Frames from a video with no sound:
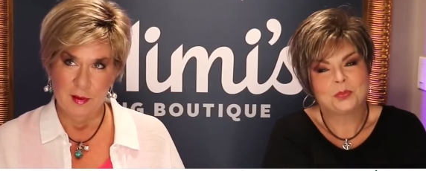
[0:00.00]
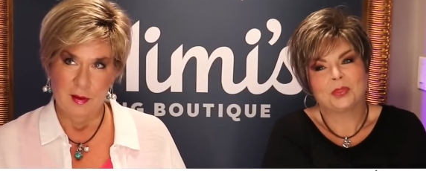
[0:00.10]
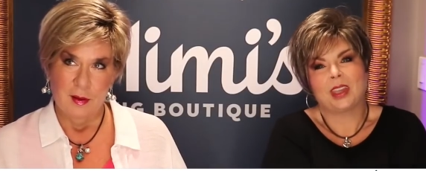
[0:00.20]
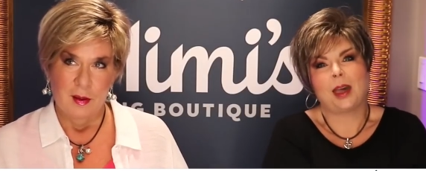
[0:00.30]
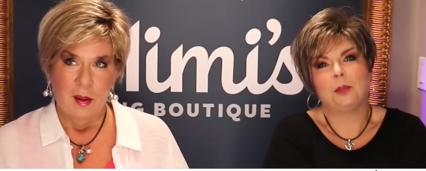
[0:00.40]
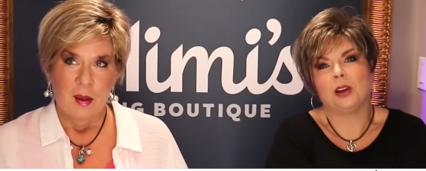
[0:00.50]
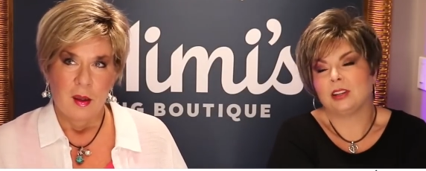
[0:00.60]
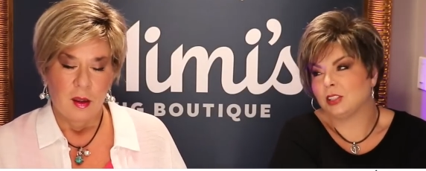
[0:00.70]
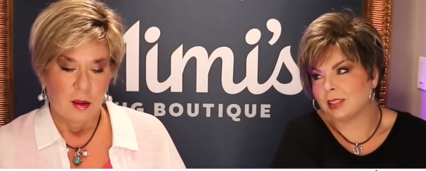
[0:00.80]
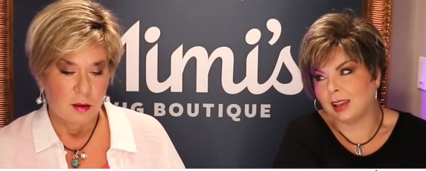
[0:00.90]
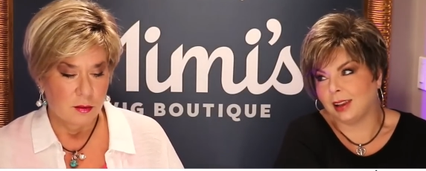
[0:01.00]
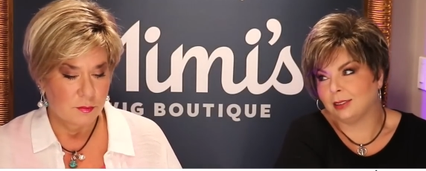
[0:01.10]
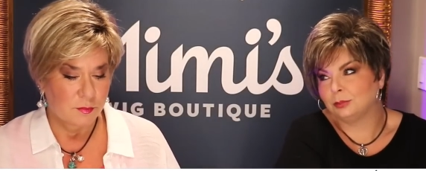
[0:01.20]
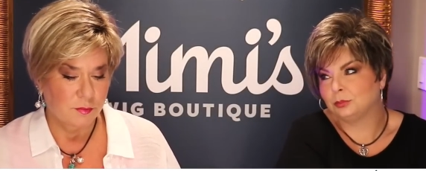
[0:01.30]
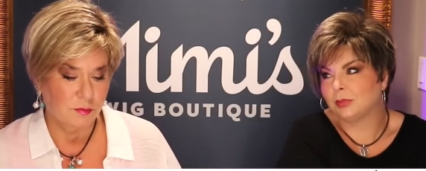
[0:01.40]
Speaker 1: I'm probably just like
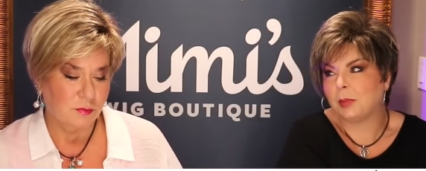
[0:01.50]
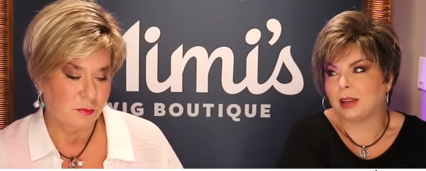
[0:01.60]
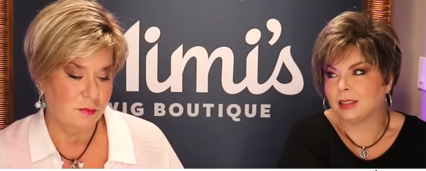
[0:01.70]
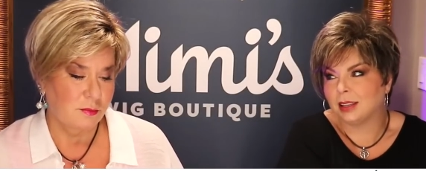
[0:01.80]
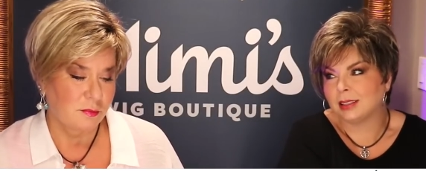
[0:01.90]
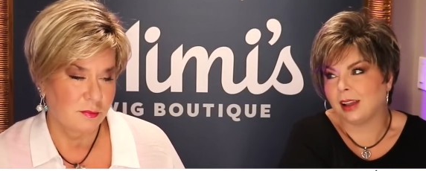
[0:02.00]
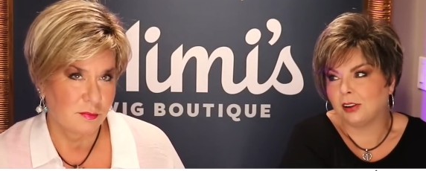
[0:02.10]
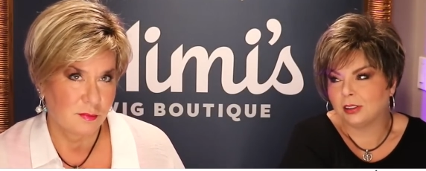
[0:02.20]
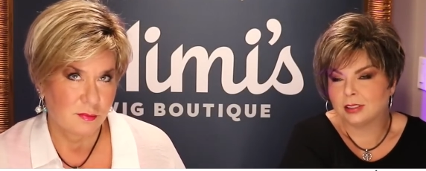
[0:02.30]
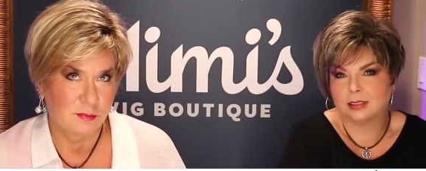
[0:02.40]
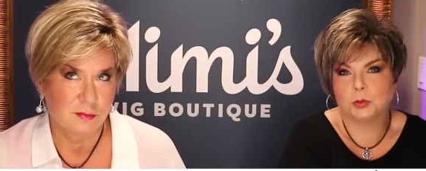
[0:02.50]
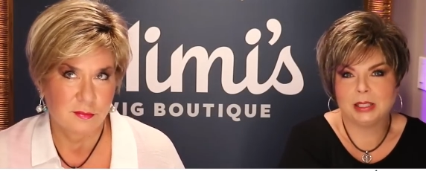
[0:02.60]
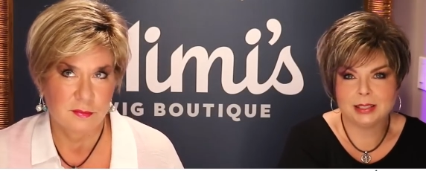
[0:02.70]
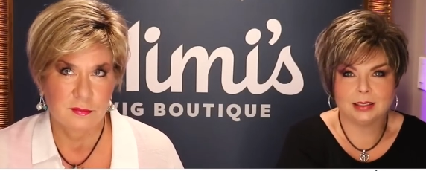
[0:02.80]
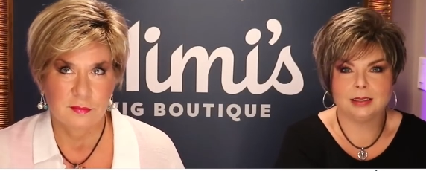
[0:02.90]
about to cuss out her sweet
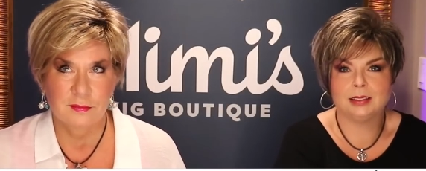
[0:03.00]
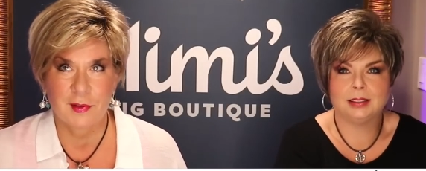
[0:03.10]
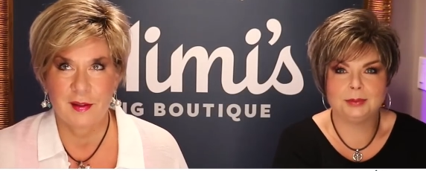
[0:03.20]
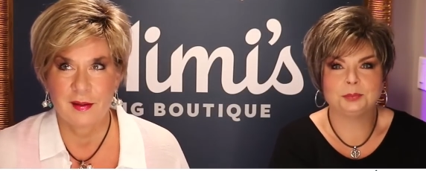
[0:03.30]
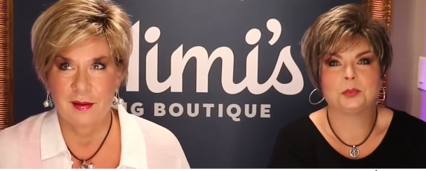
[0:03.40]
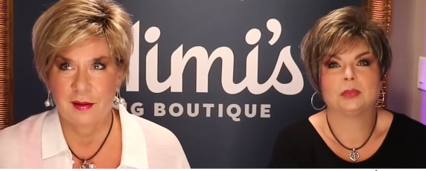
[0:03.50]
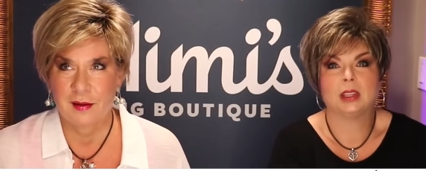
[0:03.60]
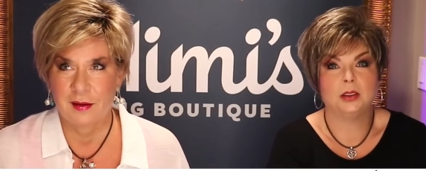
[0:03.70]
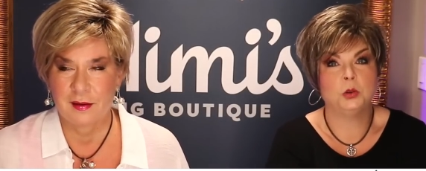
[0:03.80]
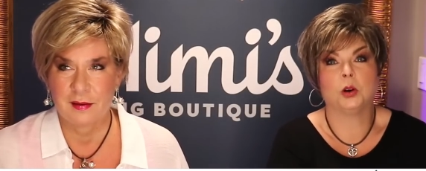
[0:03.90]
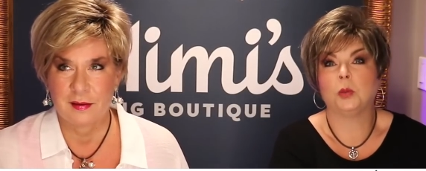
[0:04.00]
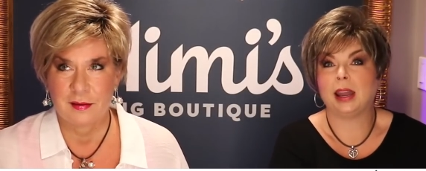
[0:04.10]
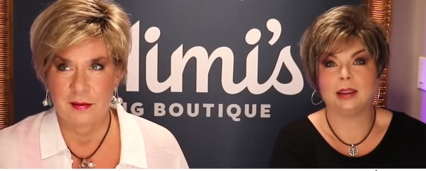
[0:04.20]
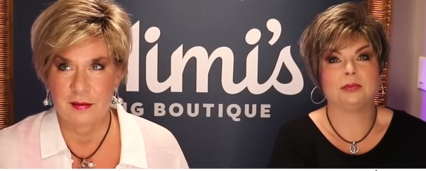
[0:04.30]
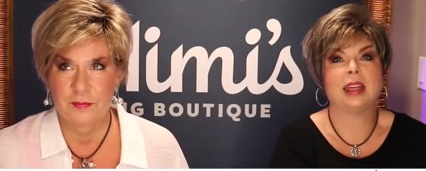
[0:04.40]
son.
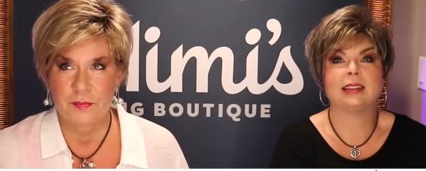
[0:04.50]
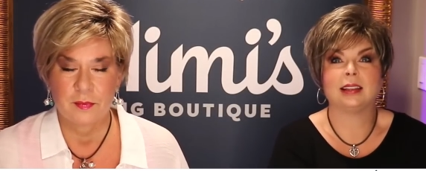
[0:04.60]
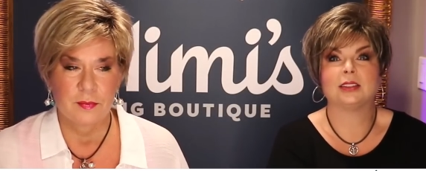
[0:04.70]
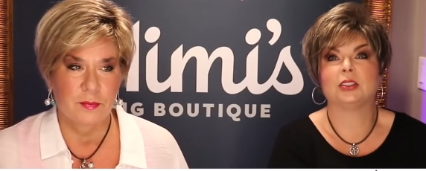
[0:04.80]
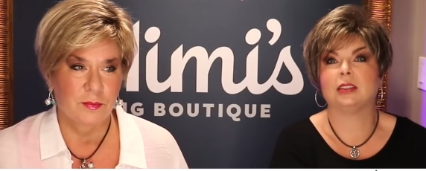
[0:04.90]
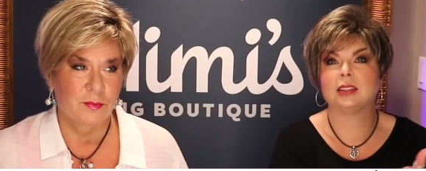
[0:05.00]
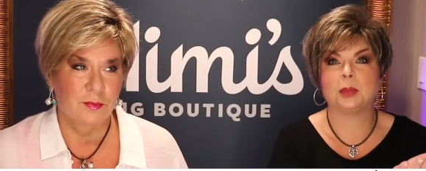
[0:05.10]
Norway. That sounds good. Somebody